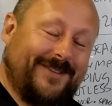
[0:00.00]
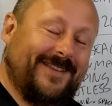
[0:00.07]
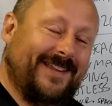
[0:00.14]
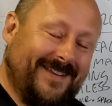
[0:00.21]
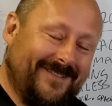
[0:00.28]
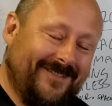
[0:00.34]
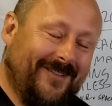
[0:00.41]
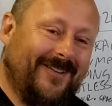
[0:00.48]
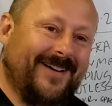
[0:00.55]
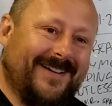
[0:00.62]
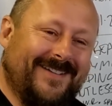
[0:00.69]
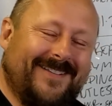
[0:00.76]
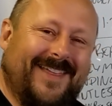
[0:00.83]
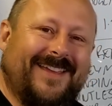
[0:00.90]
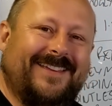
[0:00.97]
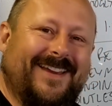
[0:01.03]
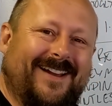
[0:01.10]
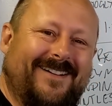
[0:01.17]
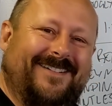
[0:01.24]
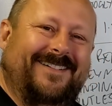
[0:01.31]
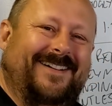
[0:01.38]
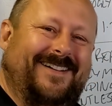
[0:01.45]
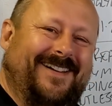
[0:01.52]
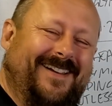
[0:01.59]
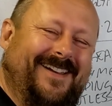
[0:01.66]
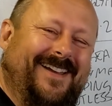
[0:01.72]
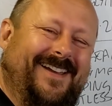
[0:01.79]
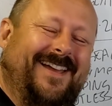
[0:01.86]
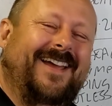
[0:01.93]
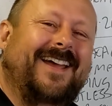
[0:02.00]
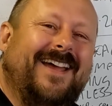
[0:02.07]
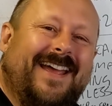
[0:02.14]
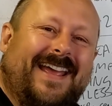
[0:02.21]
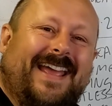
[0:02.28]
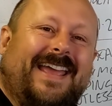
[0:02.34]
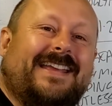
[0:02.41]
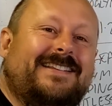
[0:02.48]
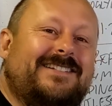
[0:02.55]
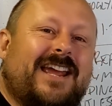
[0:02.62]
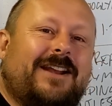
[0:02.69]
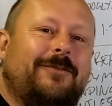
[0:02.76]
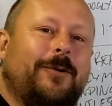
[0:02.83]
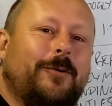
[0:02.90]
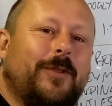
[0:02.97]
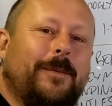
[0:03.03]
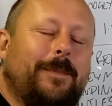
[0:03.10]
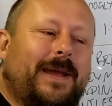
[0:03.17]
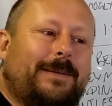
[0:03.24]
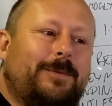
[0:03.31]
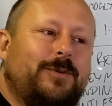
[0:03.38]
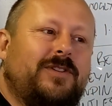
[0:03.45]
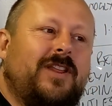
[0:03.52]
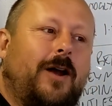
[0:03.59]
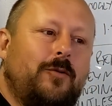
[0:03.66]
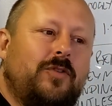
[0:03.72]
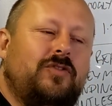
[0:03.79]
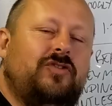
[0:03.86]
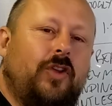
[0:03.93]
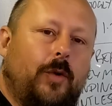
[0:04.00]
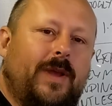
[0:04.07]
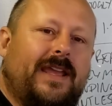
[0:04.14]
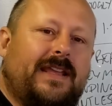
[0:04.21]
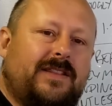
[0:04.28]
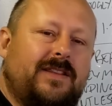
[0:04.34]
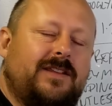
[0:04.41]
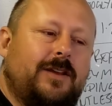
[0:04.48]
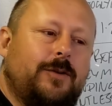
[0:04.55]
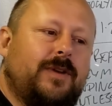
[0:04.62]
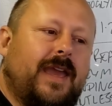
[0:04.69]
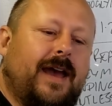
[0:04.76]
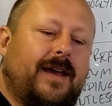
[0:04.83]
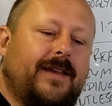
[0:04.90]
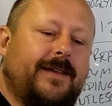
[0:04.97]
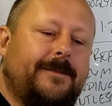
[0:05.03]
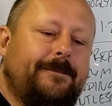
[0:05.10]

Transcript: said it wrong, there you go. In general, that people don't do it in the UK.